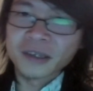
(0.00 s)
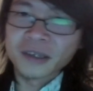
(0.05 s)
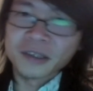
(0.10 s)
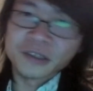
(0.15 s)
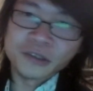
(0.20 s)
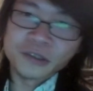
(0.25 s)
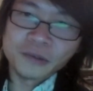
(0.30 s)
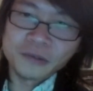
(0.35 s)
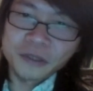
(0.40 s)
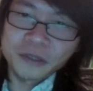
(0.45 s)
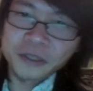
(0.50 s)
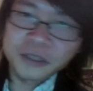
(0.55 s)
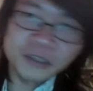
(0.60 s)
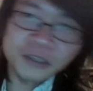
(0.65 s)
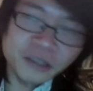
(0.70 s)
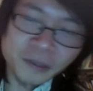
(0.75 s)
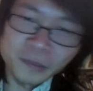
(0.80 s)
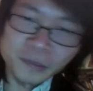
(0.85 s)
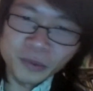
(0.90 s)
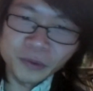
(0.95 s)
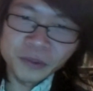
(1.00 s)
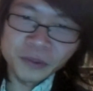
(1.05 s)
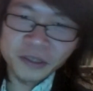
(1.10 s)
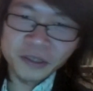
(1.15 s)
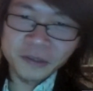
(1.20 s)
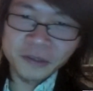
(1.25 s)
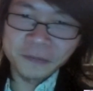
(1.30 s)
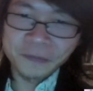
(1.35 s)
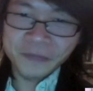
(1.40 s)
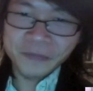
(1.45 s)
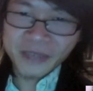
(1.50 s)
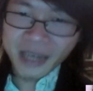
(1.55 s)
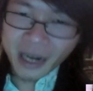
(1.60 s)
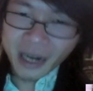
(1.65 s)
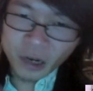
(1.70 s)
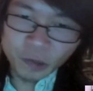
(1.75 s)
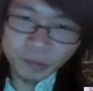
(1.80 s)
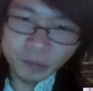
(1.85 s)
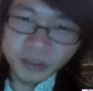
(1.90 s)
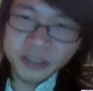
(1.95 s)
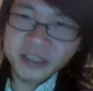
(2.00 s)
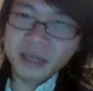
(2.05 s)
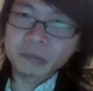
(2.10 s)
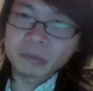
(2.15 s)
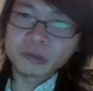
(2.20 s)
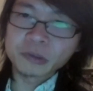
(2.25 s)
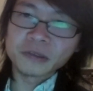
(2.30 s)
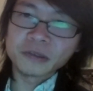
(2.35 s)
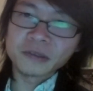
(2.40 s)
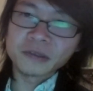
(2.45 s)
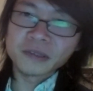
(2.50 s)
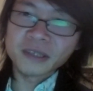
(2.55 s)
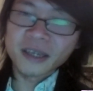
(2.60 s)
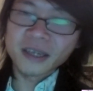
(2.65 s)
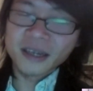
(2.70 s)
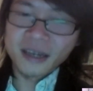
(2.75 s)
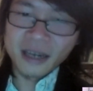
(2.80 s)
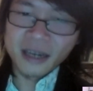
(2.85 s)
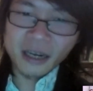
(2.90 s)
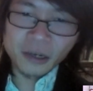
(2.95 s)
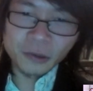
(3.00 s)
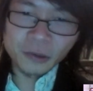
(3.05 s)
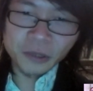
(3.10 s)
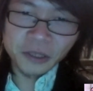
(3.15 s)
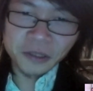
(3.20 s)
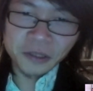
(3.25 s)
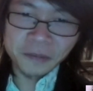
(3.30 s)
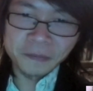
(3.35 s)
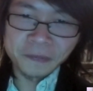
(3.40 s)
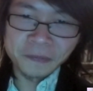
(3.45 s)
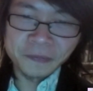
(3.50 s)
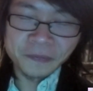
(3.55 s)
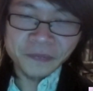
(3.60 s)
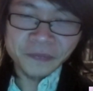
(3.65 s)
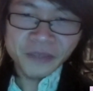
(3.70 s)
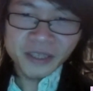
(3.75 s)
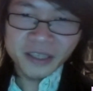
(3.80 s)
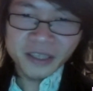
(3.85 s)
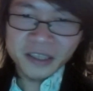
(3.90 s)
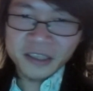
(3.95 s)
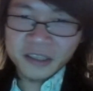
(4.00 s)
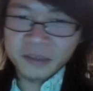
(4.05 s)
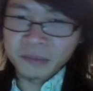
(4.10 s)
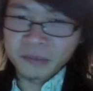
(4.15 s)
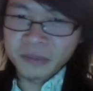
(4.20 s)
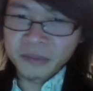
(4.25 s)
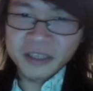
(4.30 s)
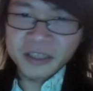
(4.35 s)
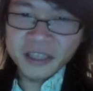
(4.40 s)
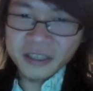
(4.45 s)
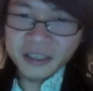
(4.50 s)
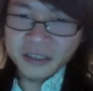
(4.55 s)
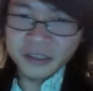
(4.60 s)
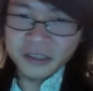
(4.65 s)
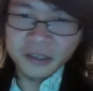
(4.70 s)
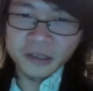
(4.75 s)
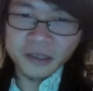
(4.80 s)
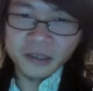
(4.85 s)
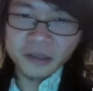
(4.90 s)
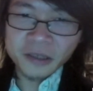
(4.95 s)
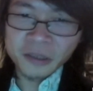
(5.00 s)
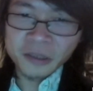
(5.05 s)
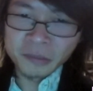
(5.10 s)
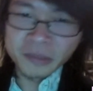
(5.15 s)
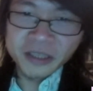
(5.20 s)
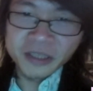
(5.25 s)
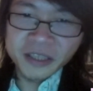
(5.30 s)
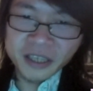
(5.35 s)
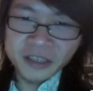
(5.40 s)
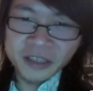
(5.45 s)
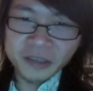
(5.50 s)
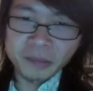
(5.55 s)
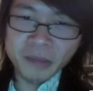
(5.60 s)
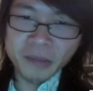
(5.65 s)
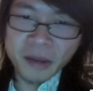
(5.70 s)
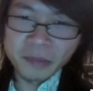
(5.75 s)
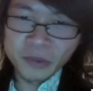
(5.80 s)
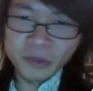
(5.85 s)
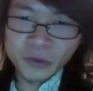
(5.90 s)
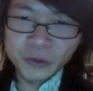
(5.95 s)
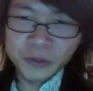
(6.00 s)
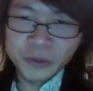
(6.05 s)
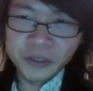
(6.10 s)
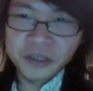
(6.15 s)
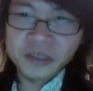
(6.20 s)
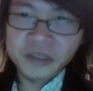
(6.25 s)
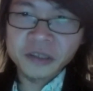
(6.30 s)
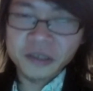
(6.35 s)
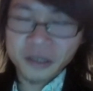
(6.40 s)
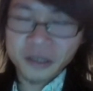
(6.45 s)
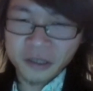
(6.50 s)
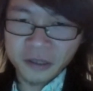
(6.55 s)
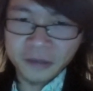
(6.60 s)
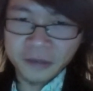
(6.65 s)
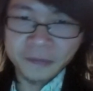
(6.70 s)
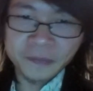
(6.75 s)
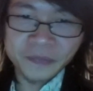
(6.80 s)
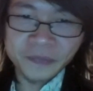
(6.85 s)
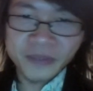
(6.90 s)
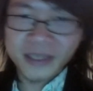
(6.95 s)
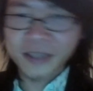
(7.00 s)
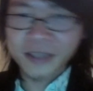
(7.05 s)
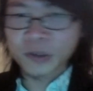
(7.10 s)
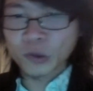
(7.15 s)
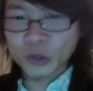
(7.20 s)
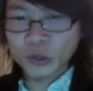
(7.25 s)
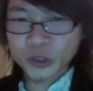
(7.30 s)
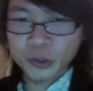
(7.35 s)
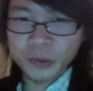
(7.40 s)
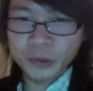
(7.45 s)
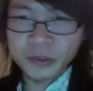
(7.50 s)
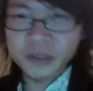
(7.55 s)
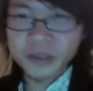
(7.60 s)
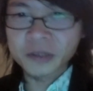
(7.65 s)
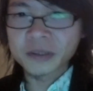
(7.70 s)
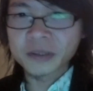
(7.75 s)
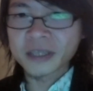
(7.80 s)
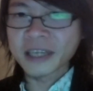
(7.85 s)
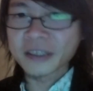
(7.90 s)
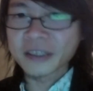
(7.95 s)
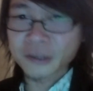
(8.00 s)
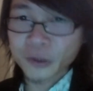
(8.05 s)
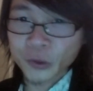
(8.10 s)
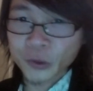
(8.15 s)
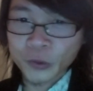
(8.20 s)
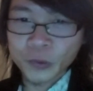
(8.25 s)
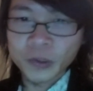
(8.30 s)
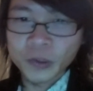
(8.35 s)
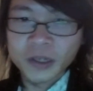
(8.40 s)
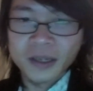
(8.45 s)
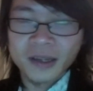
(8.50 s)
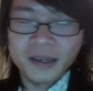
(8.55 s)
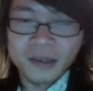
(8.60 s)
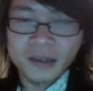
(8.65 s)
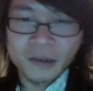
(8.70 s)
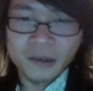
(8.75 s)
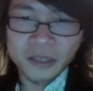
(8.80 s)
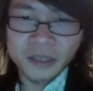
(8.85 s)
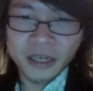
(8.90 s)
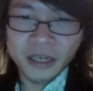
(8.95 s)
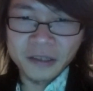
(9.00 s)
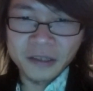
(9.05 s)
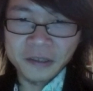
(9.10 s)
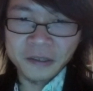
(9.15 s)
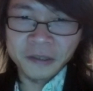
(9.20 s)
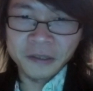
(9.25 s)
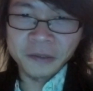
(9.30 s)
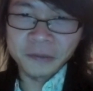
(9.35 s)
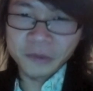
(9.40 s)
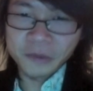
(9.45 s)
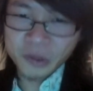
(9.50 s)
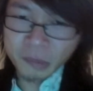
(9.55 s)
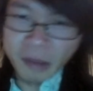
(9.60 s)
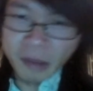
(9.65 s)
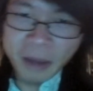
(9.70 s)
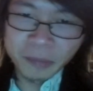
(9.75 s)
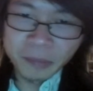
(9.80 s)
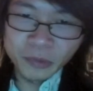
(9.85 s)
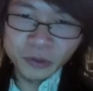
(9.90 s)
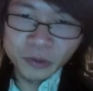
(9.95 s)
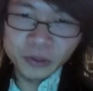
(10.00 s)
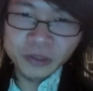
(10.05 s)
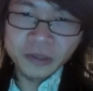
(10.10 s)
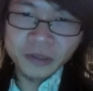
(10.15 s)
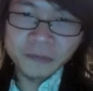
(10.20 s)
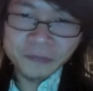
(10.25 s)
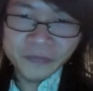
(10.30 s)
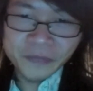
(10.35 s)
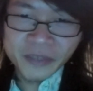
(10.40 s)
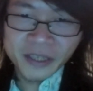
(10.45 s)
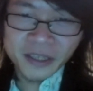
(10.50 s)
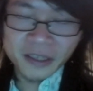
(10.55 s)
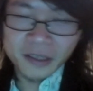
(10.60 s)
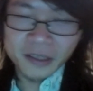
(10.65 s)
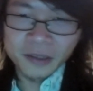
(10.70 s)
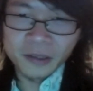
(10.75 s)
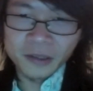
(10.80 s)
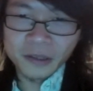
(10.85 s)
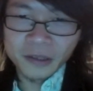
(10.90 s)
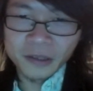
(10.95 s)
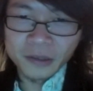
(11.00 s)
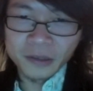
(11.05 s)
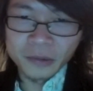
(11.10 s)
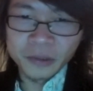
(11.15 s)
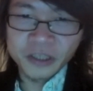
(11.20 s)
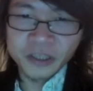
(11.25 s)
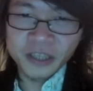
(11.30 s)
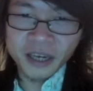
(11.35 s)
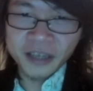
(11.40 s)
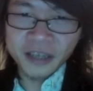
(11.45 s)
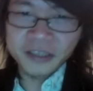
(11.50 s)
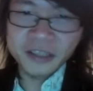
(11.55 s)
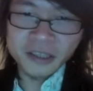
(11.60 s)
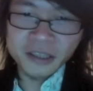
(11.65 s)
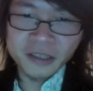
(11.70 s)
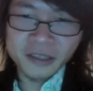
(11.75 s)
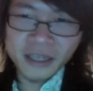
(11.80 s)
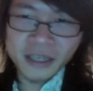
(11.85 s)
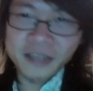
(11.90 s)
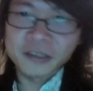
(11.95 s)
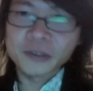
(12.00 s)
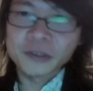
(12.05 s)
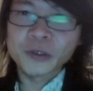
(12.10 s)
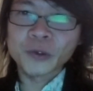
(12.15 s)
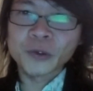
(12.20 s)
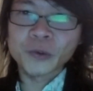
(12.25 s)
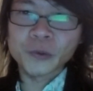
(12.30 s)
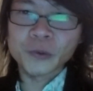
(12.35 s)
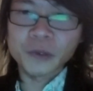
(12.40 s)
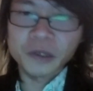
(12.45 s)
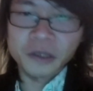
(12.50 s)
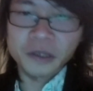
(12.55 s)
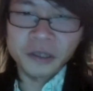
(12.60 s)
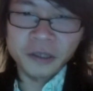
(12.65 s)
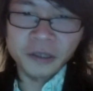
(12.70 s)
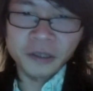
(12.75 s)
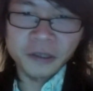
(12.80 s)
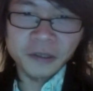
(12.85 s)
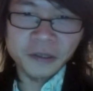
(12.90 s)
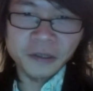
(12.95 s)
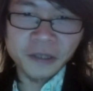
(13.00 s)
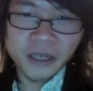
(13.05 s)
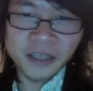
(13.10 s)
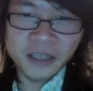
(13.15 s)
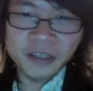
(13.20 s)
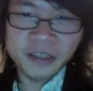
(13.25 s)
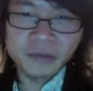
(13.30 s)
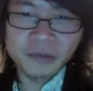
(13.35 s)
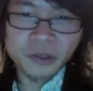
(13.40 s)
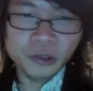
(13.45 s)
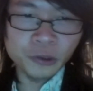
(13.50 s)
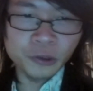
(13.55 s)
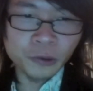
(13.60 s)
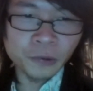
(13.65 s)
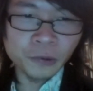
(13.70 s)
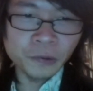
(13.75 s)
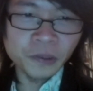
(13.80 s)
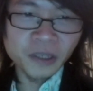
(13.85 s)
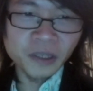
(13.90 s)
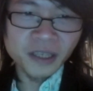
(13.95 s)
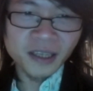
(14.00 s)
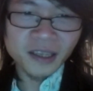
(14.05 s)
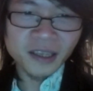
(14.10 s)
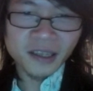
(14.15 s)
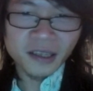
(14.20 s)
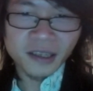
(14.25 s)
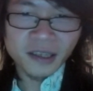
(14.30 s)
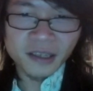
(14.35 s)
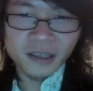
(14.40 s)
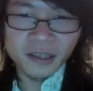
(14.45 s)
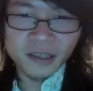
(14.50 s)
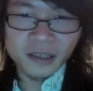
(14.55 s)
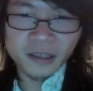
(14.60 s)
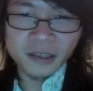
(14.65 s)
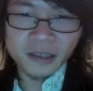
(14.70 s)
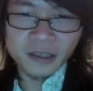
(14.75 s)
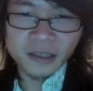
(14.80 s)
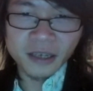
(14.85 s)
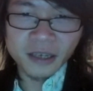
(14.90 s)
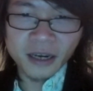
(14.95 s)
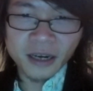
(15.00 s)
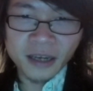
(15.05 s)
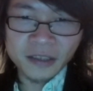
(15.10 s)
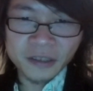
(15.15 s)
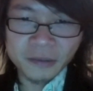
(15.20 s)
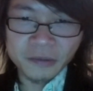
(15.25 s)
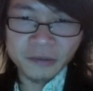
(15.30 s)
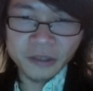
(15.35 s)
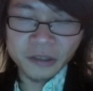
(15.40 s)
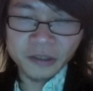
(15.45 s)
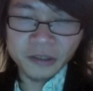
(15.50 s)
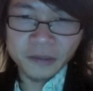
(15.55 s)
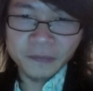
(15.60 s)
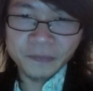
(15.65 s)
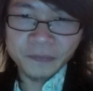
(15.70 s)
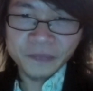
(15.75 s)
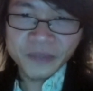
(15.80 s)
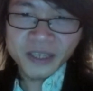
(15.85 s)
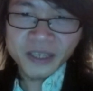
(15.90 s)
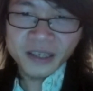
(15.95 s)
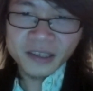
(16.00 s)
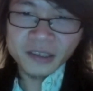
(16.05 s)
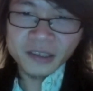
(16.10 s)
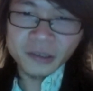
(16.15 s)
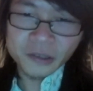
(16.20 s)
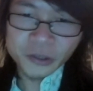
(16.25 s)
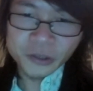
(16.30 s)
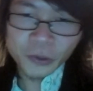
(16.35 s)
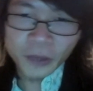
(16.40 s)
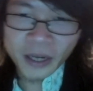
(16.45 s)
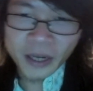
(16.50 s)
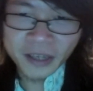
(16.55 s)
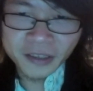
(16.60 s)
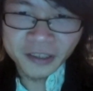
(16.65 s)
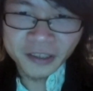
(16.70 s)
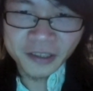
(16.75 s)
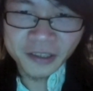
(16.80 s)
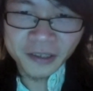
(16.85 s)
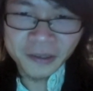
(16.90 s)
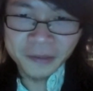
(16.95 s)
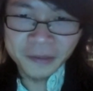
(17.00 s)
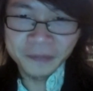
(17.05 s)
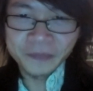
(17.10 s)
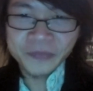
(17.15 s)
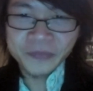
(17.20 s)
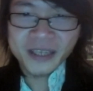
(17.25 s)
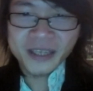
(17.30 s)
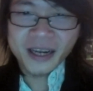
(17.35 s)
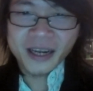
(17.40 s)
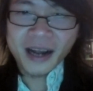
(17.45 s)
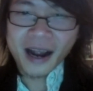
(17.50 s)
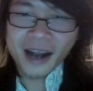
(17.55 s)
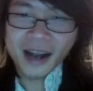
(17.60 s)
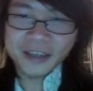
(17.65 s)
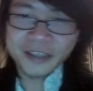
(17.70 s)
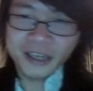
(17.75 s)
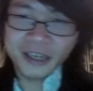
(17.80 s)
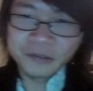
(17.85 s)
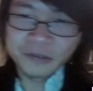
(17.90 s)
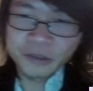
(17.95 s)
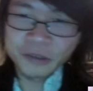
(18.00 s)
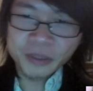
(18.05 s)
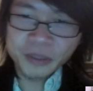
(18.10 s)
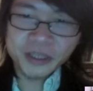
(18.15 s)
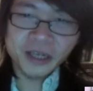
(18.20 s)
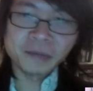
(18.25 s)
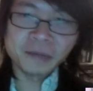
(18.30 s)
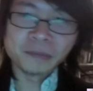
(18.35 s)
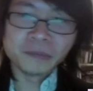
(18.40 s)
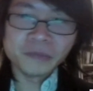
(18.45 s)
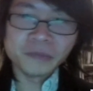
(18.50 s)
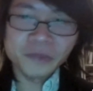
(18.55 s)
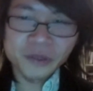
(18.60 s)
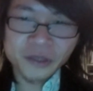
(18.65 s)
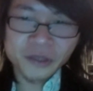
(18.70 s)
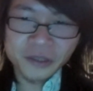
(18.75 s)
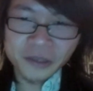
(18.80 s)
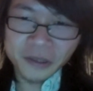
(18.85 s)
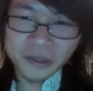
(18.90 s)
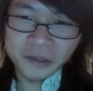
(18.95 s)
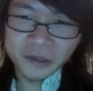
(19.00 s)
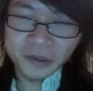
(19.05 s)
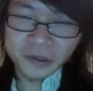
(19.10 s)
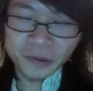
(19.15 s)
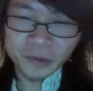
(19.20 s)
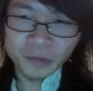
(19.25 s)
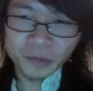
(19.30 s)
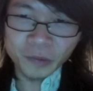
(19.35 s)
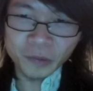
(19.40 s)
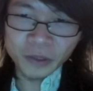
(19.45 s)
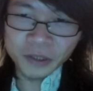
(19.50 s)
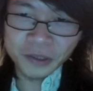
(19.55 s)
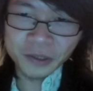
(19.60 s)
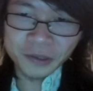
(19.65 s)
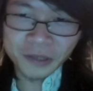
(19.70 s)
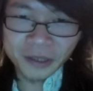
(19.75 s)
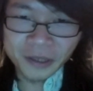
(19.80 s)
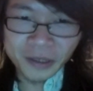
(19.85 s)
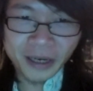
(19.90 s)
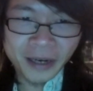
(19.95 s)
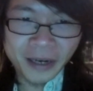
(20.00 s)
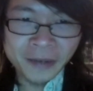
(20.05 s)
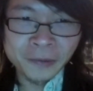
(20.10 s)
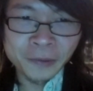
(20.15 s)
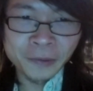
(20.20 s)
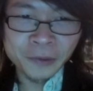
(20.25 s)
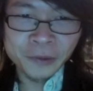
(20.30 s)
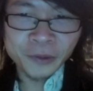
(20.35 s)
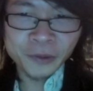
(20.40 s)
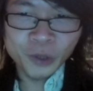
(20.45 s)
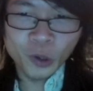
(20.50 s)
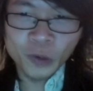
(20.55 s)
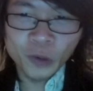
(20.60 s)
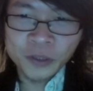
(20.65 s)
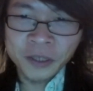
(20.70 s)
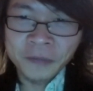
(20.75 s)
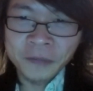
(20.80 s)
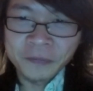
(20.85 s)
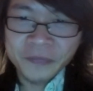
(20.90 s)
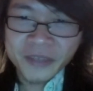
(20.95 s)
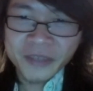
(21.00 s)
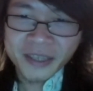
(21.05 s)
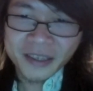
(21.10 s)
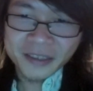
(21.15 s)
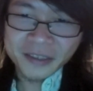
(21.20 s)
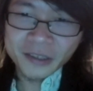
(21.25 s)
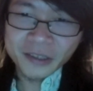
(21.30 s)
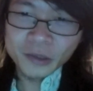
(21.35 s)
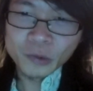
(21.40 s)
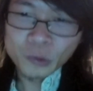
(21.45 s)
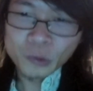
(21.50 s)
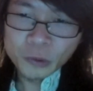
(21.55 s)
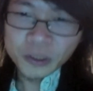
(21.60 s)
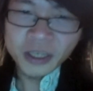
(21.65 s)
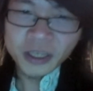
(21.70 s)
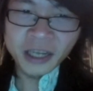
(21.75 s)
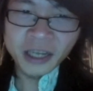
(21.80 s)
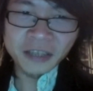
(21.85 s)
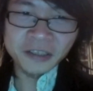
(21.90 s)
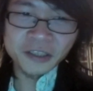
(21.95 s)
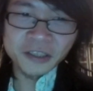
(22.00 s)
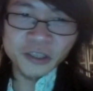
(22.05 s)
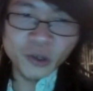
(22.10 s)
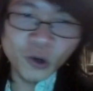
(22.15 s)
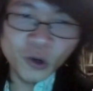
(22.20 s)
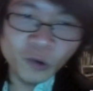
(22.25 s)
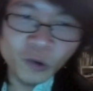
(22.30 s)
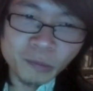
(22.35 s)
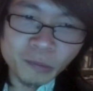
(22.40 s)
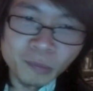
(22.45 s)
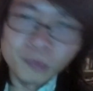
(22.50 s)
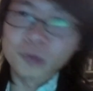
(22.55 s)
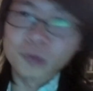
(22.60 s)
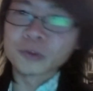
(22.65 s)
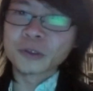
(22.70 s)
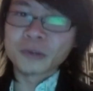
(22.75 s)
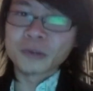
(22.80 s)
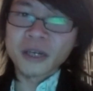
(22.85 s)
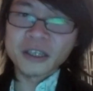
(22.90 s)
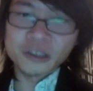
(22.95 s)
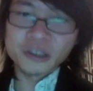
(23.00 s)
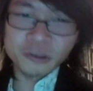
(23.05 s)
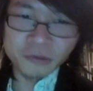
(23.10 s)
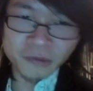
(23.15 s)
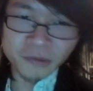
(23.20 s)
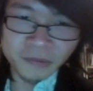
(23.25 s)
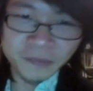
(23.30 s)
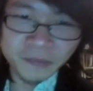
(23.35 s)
So, for example, the our perception, our um, immediate immediate memory, um, and also the technical, or the, the, the memory uh, resides in technical uh, artificial uh, artifact. No, so hence um, archives become what I will call the relays of moderation.